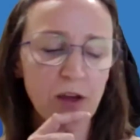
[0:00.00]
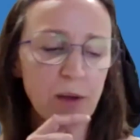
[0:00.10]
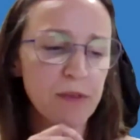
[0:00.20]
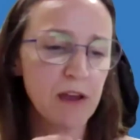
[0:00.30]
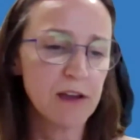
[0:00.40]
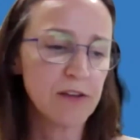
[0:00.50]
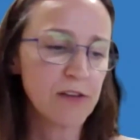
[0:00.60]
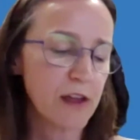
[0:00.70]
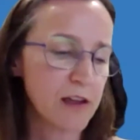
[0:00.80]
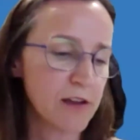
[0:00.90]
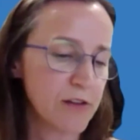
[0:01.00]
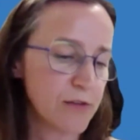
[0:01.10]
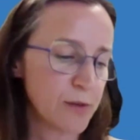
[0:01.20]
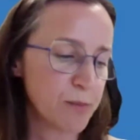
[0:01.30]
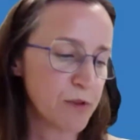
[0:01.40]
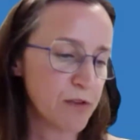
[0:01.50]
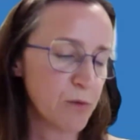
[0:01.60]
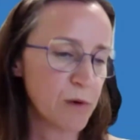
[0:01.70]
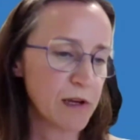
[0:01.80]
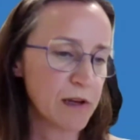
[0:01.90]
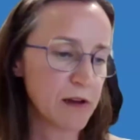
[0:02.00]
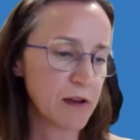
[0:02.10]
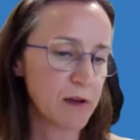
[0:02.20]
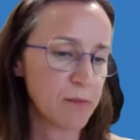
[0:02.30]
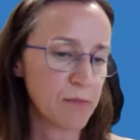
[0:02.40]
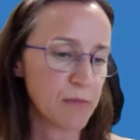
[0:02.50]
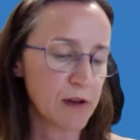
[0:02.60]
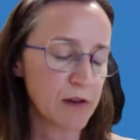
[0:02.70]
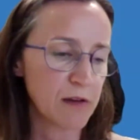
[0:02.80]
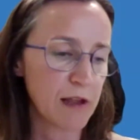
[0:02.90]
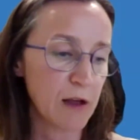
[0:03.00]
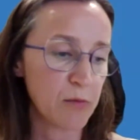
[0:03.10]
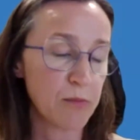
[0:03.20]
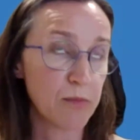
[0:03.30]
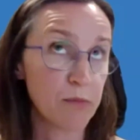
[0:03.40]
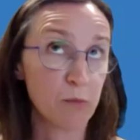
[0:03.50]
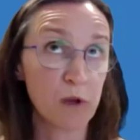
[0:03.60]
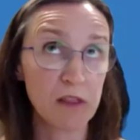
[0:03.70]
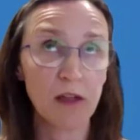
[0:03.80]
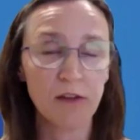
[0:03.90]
So I mean that is something that we can help with,